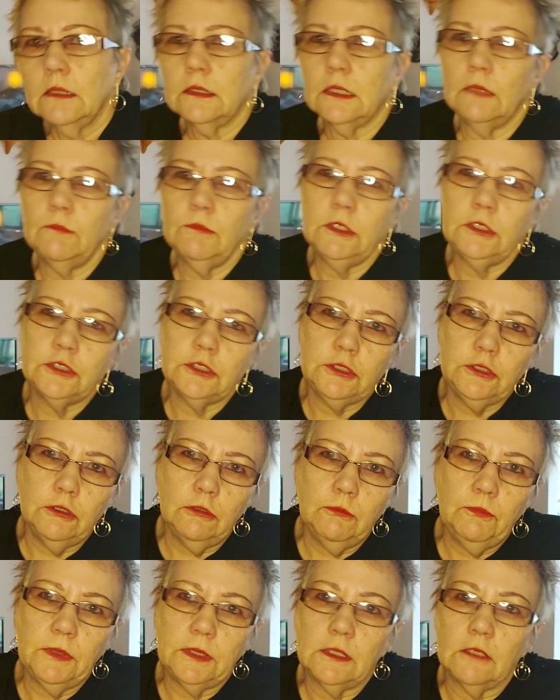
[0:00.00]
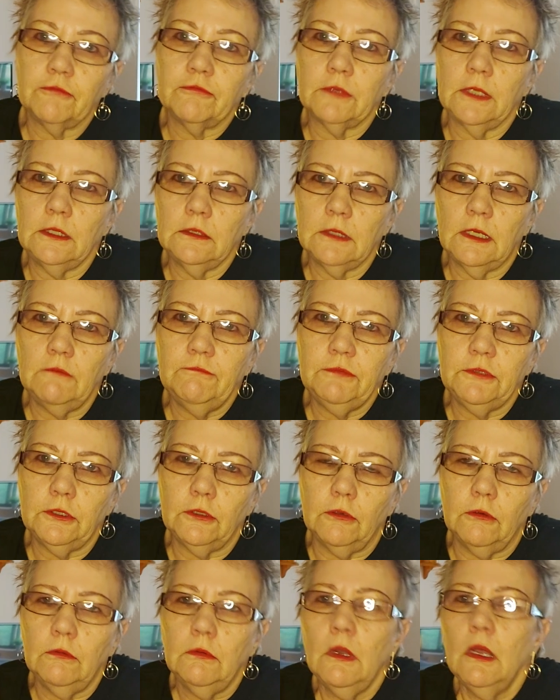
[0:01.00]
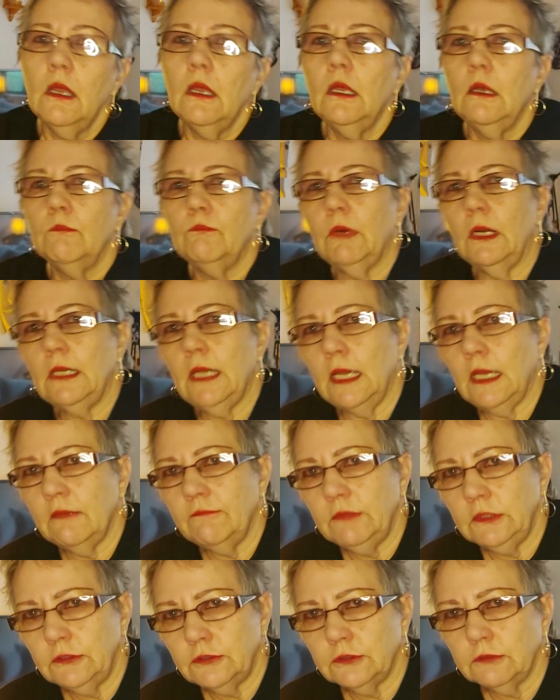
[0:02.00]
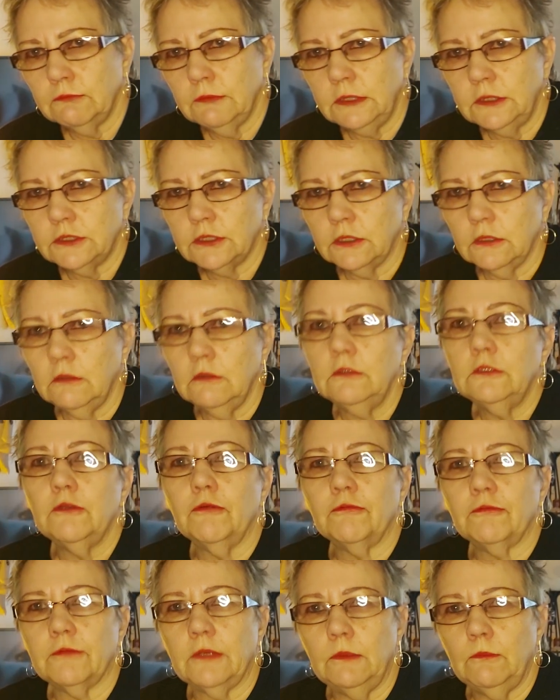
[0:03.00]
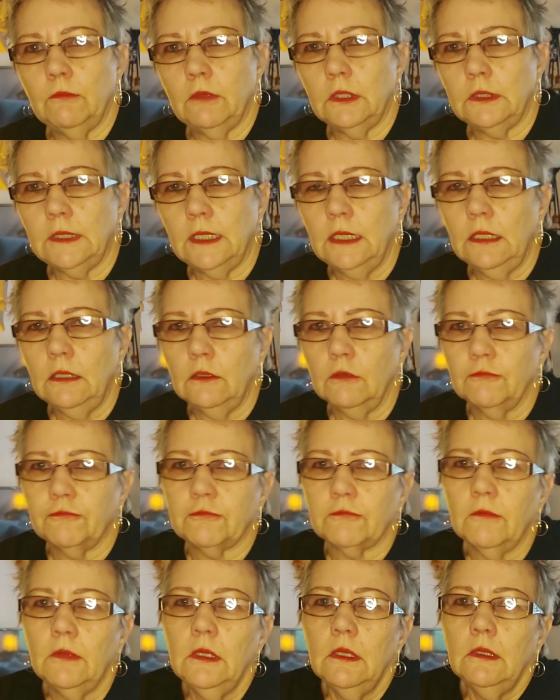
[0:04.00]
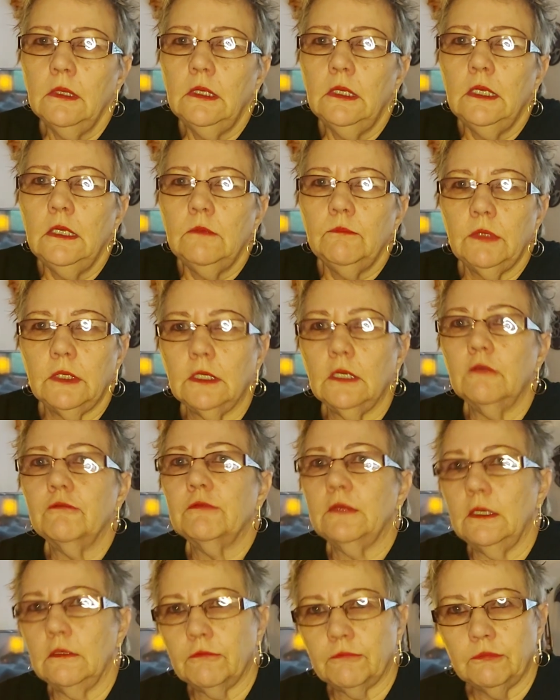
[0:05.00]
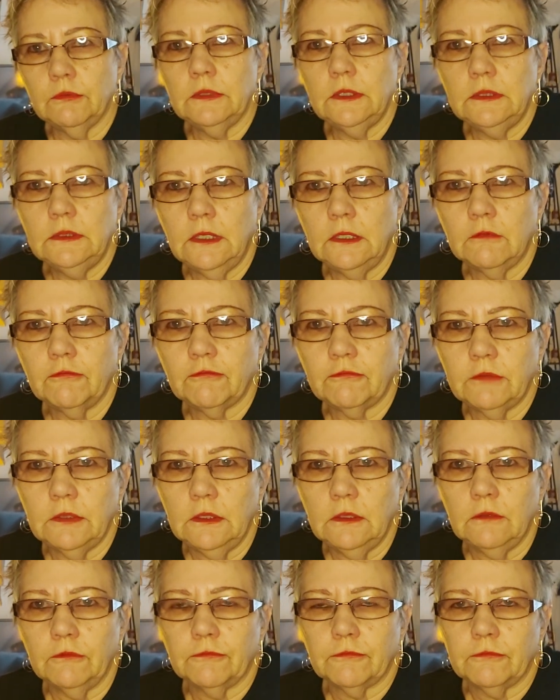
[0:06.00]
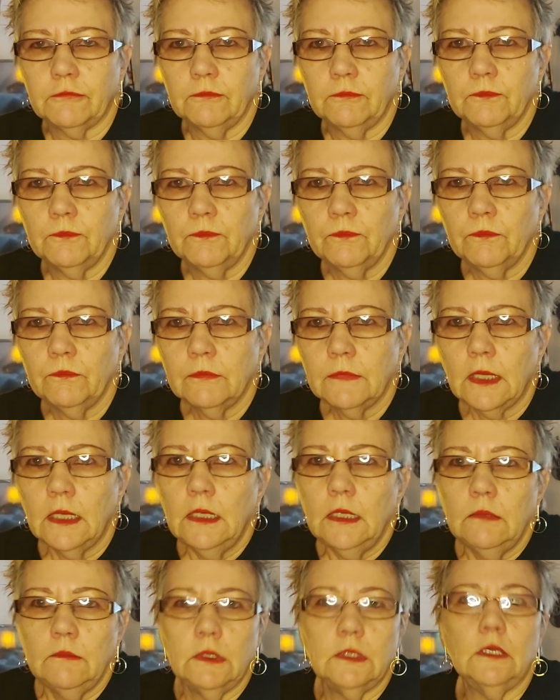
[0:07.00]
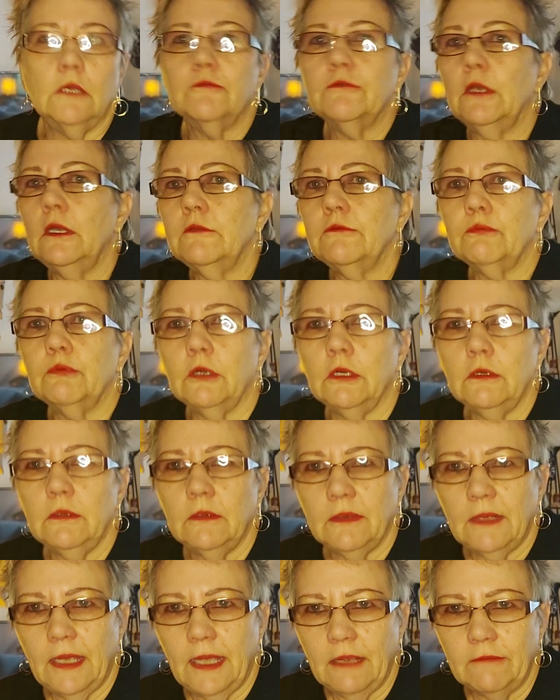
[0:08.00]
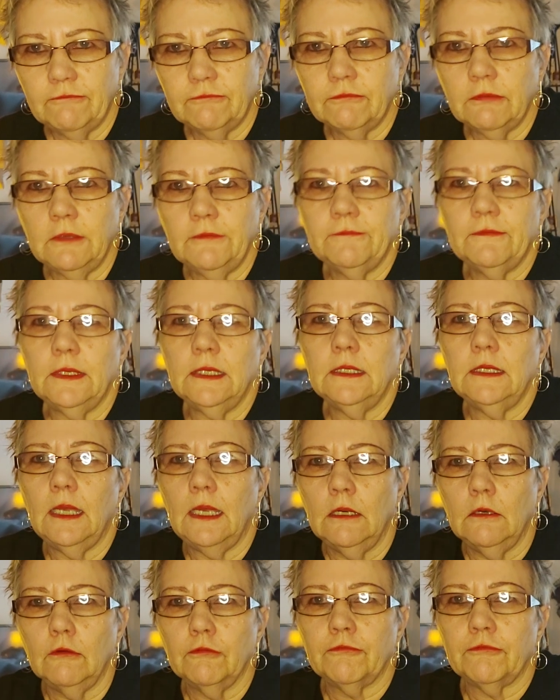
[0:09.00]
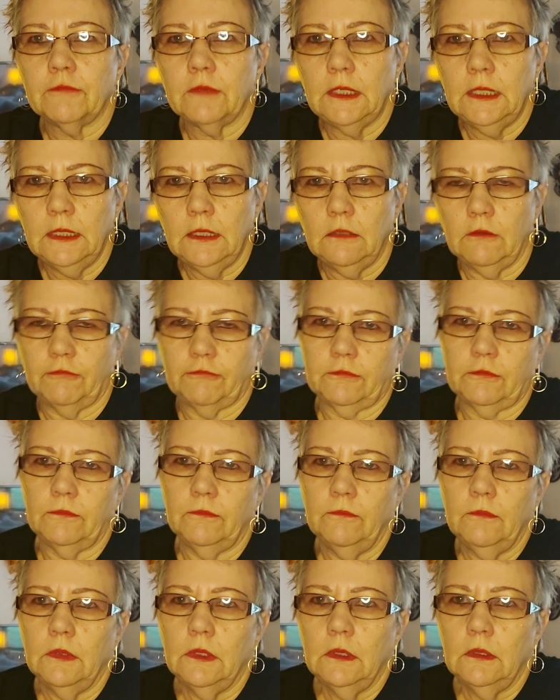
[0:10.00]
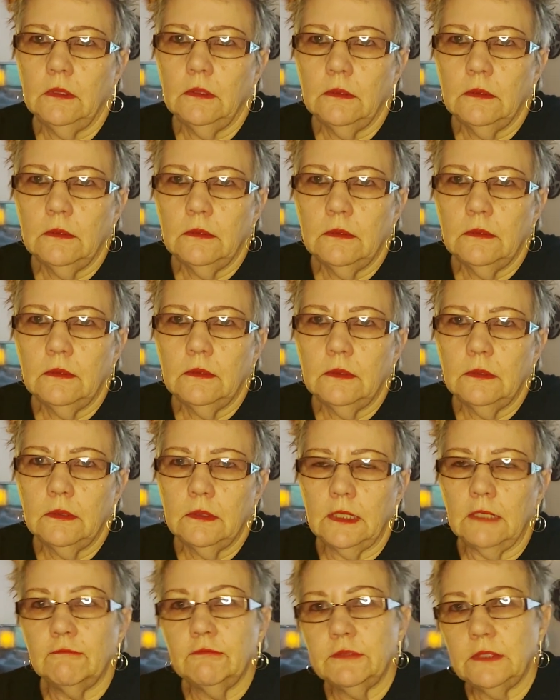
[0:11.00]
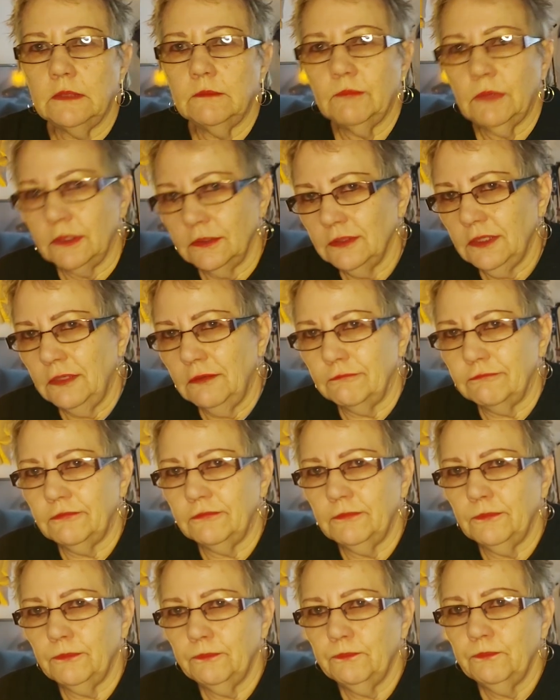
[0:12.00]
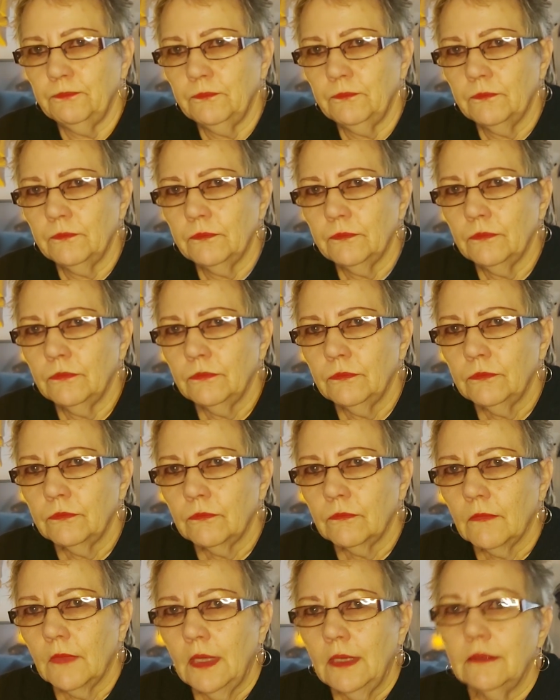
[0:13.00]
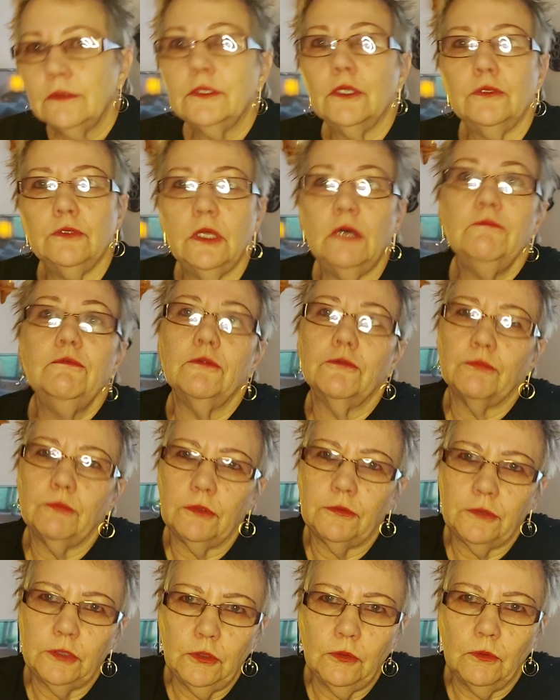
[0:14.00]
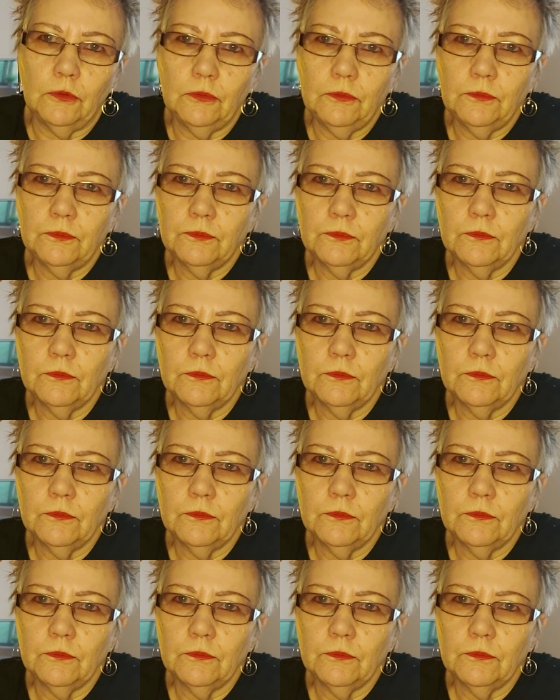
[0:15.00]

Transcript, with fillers: coming to you because they love you, but having to return to someone else because that's where the nest is. Because that's where everything else is. Everything but love. The love is with you.